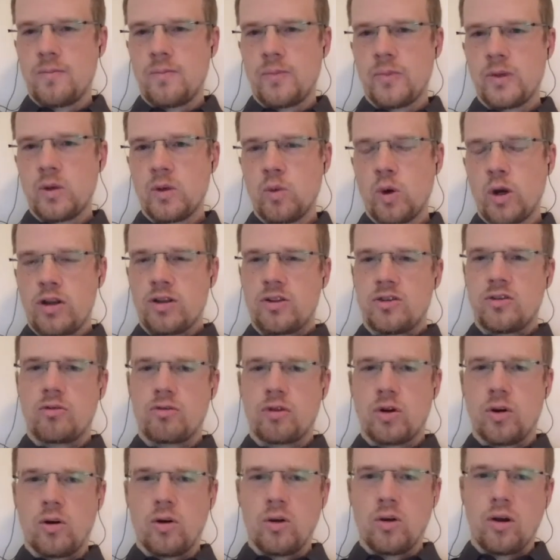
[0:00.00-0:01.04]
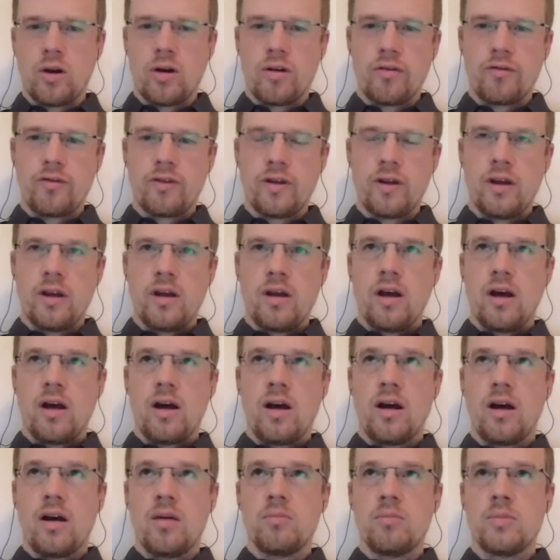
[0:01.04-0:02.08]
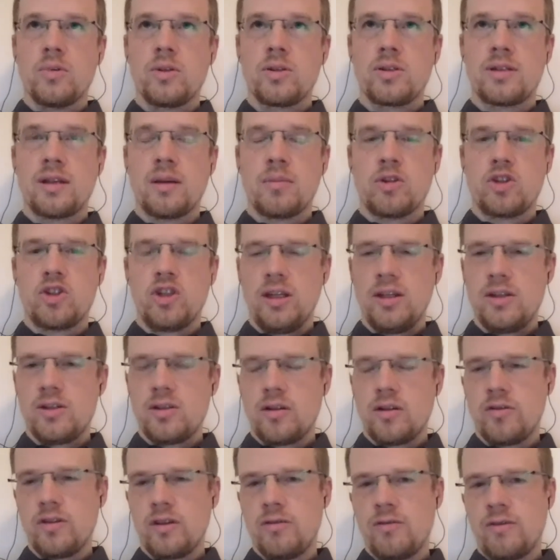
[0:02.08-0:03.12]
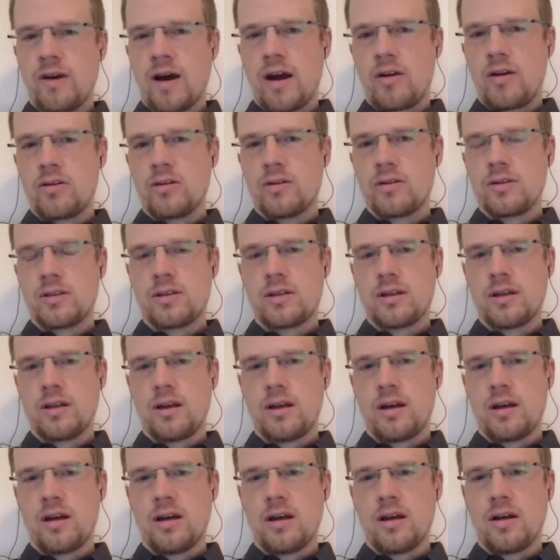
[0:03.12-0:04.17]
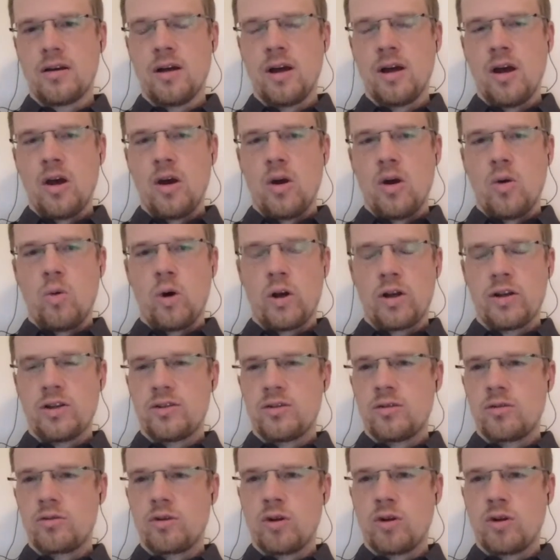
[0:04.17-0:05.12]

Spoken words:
What is the role of some genes of the virus? What is the role of